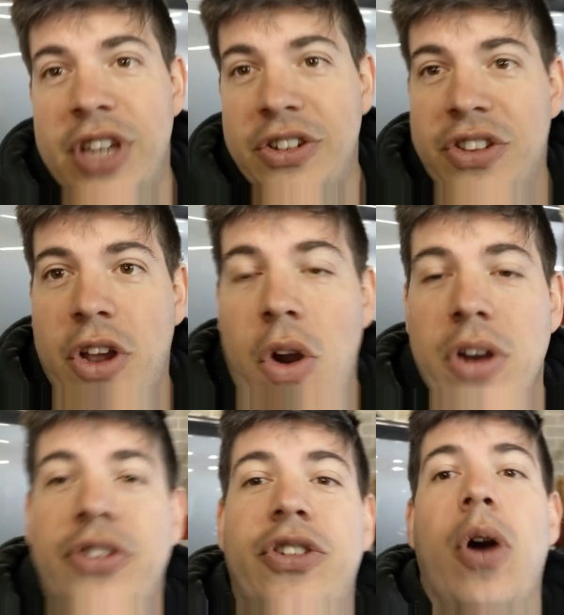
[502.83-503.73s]
Since the
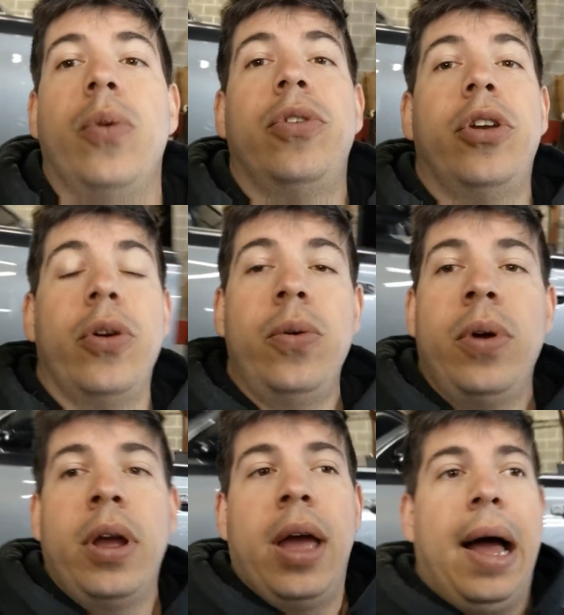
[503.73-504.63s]
car's so
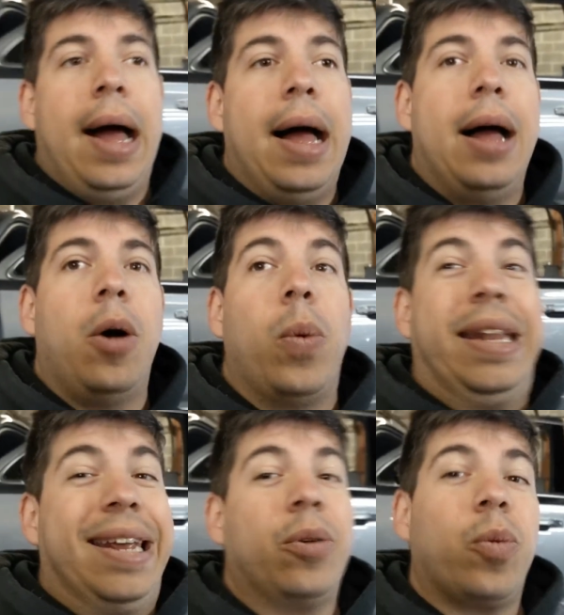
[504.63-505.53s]
new, uh,
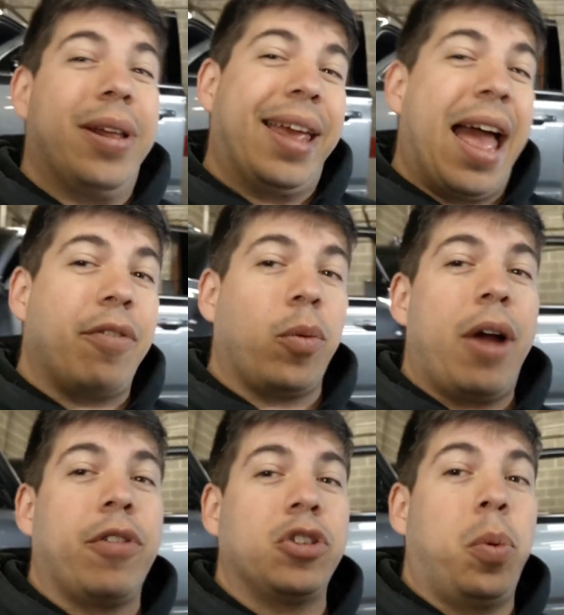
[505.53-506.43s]
we didn't really have a
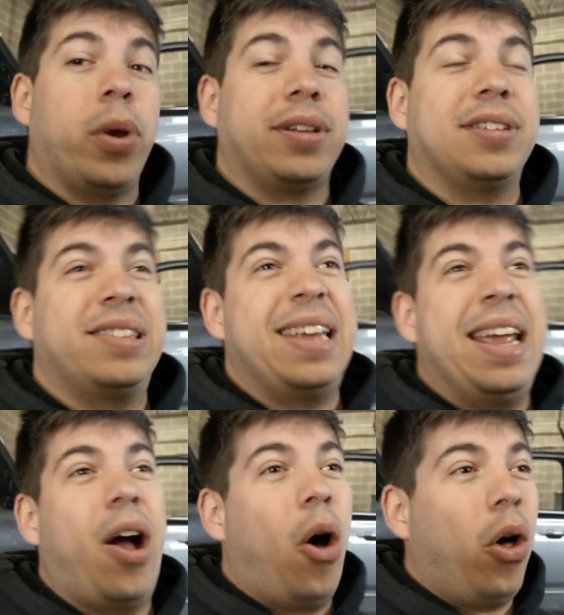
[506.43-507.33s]
reference point to
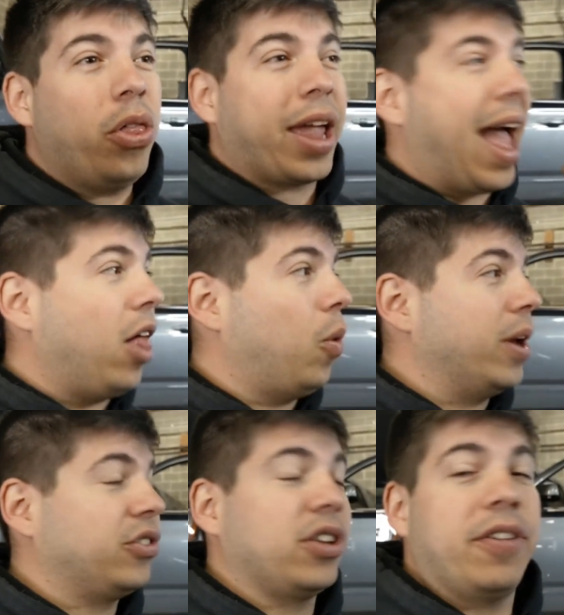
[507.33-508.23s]
see all the
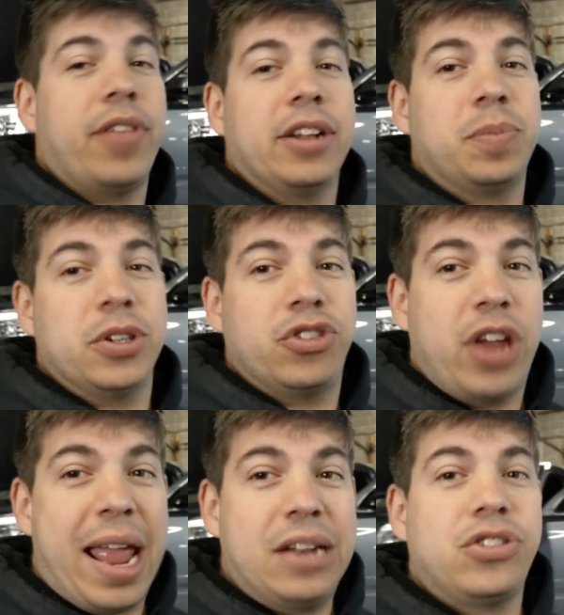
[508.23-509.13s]
Callaway stuff that's been
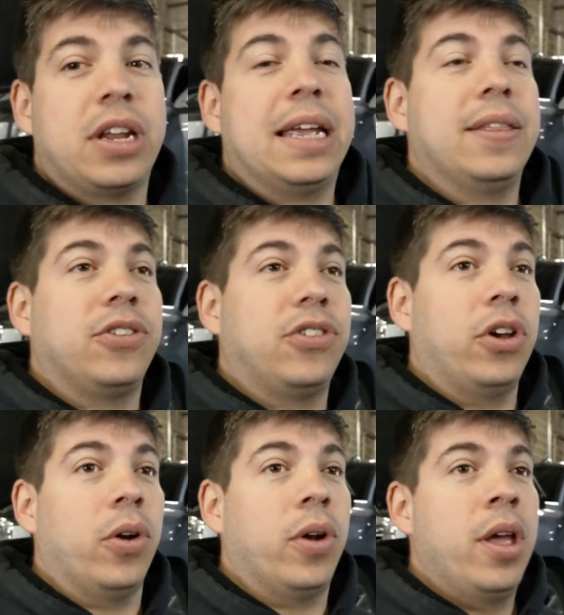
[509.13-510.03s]
changed in the
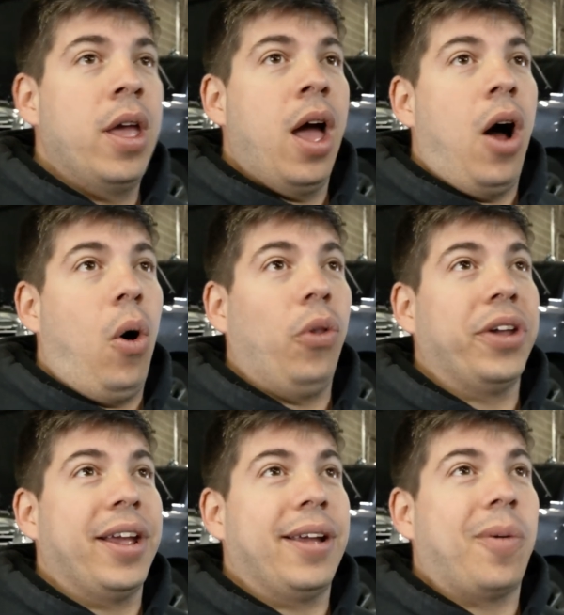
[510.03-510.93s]
tune,
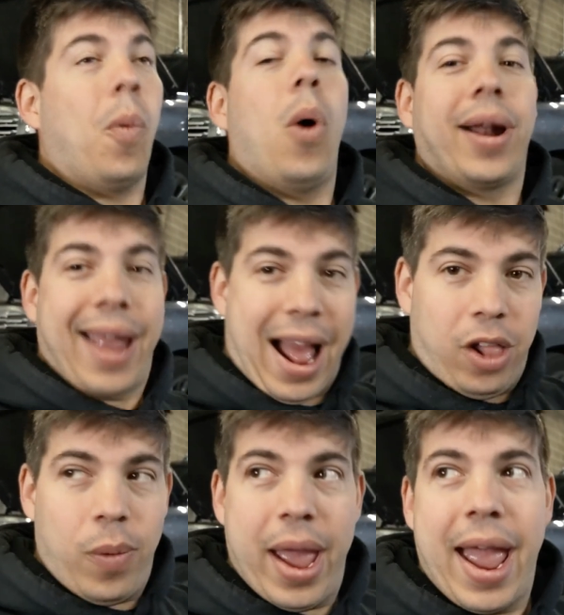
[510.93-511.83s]
only what
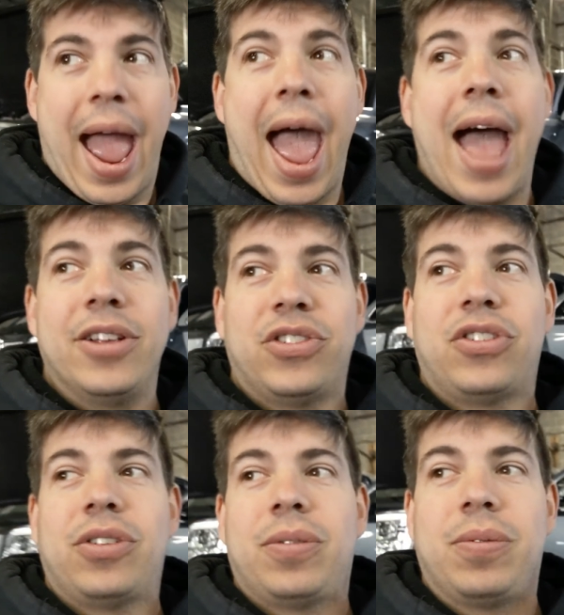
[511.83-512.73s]
Callaway
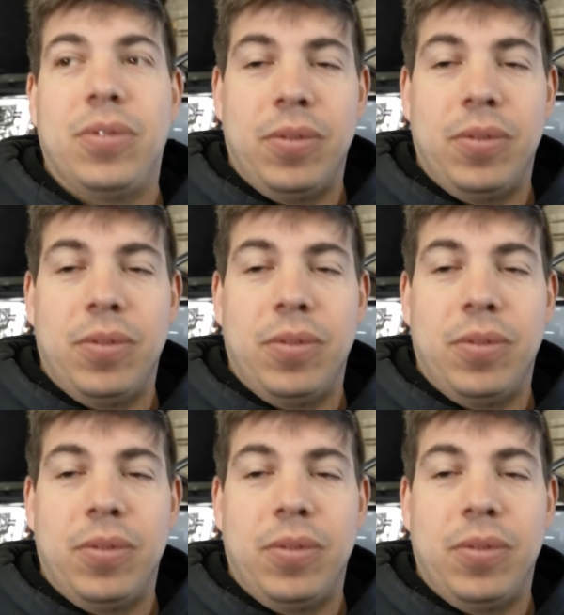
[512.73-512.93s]
has